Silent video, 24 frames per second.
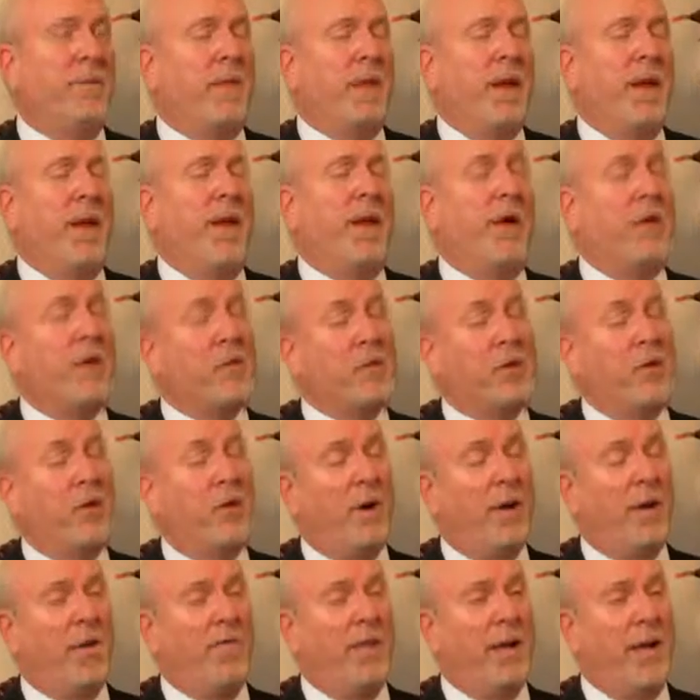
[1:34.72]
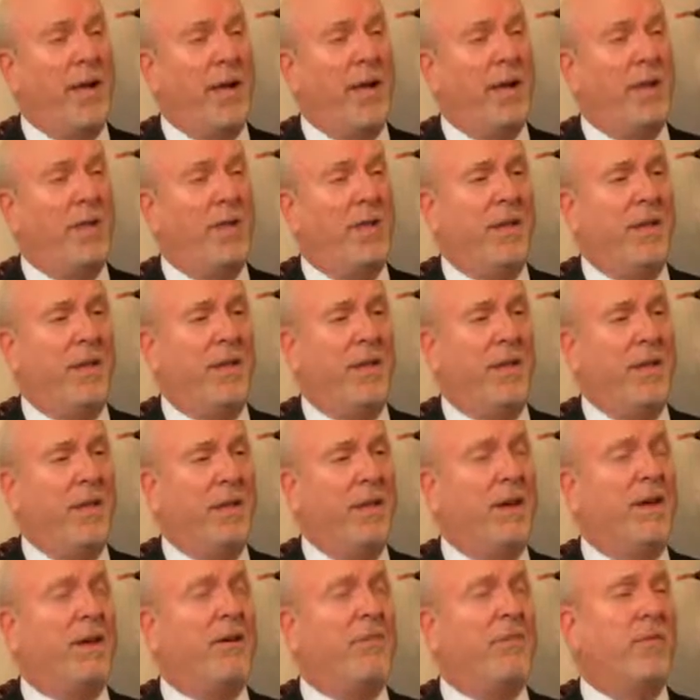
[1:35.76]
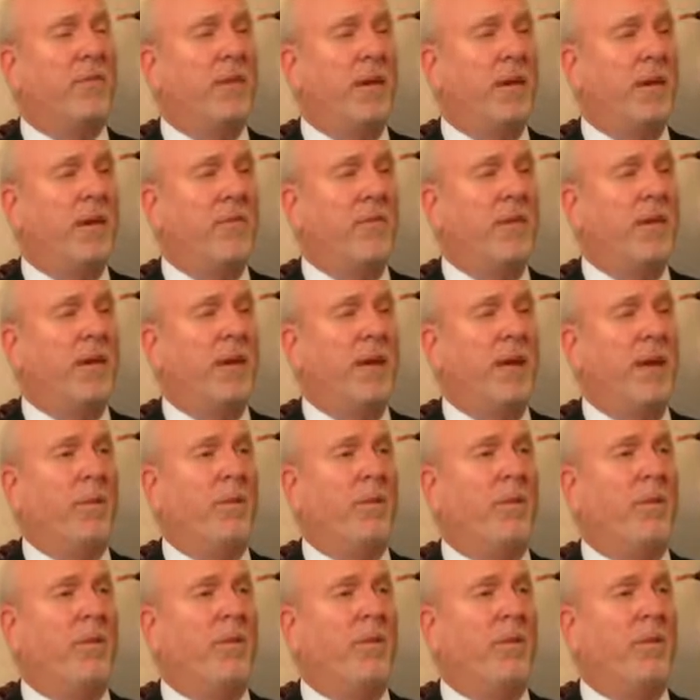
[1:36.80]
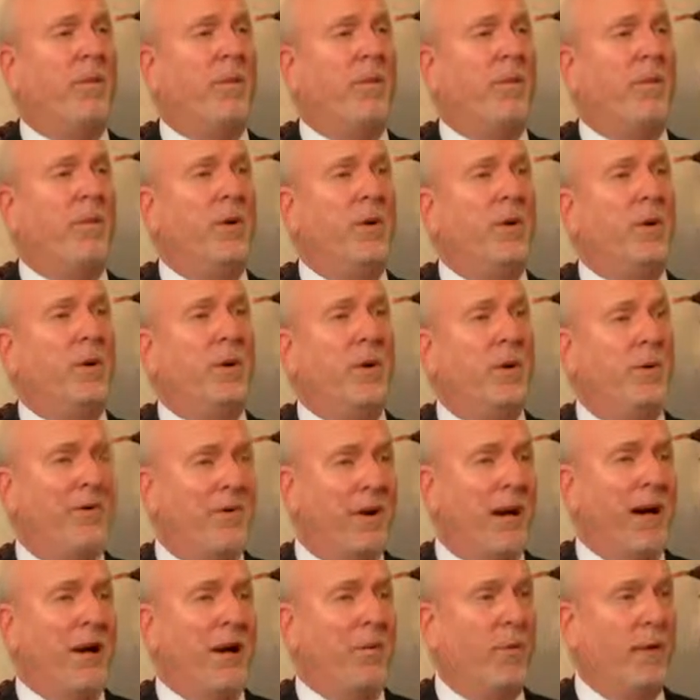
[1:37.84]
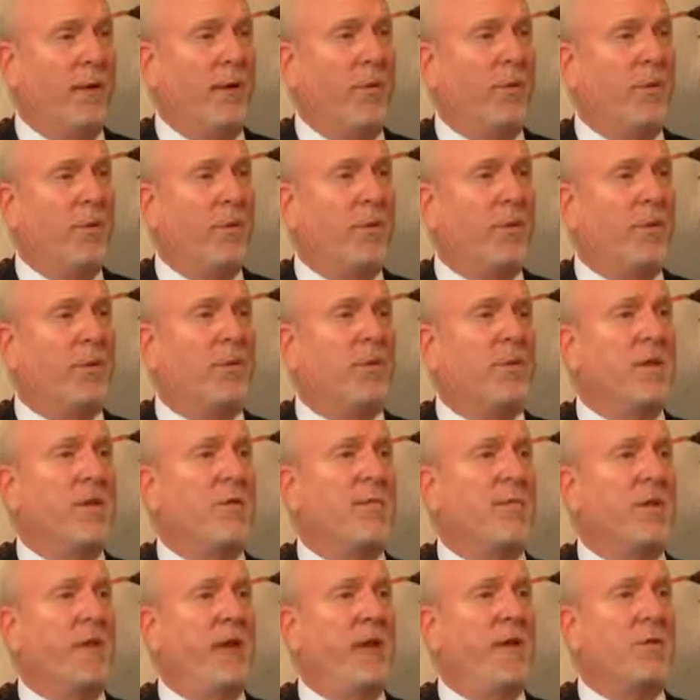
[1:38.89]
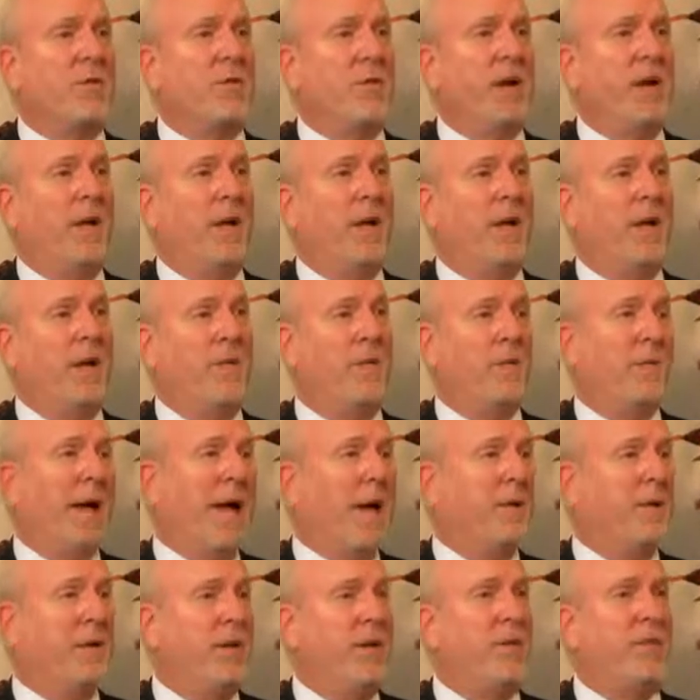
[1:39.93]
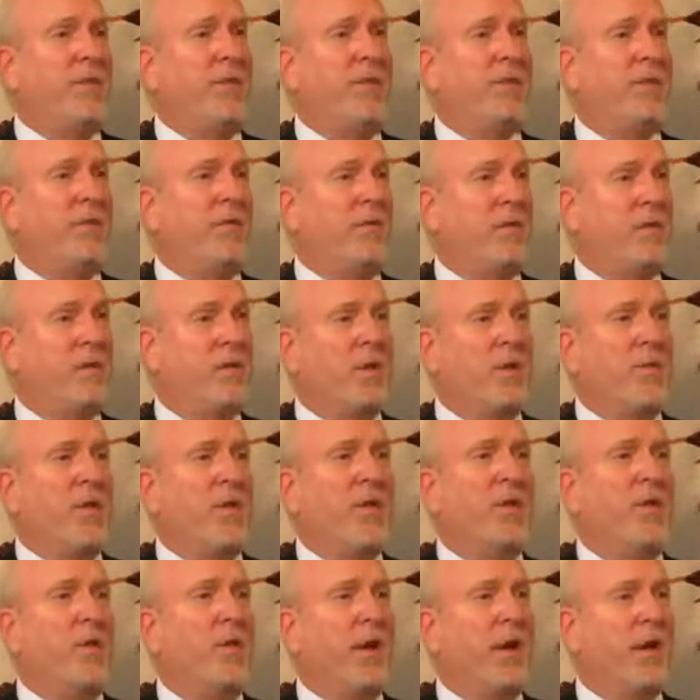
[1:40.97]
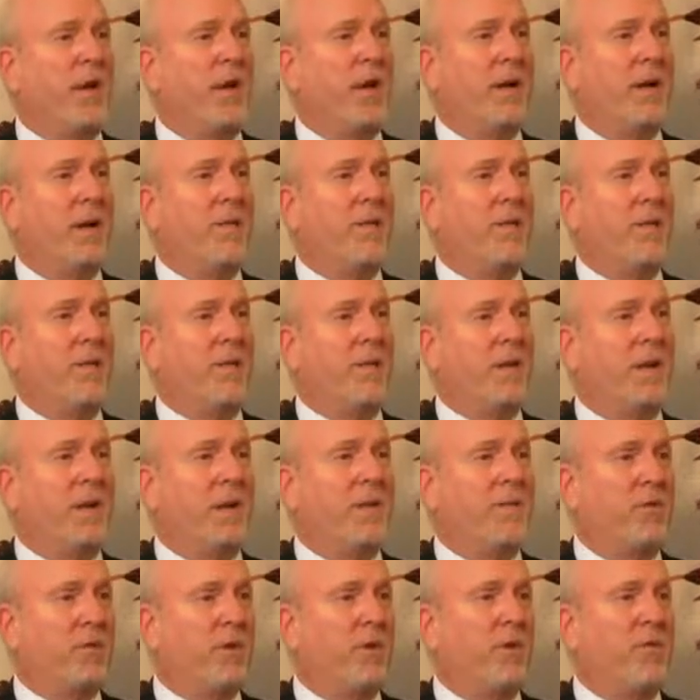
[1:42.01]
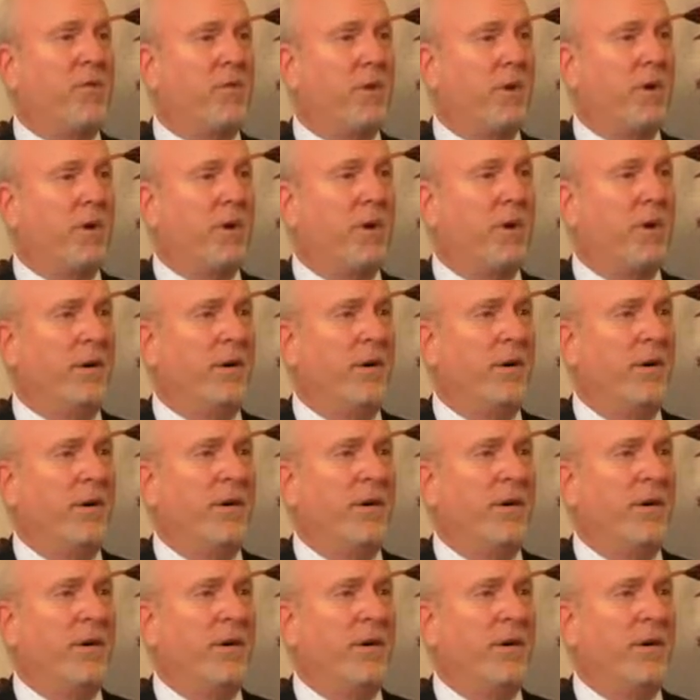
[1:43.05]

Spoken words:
I also have had the gift of being able to do vow renewals as well as baptisms for some of the wedding couples that I've served earlier.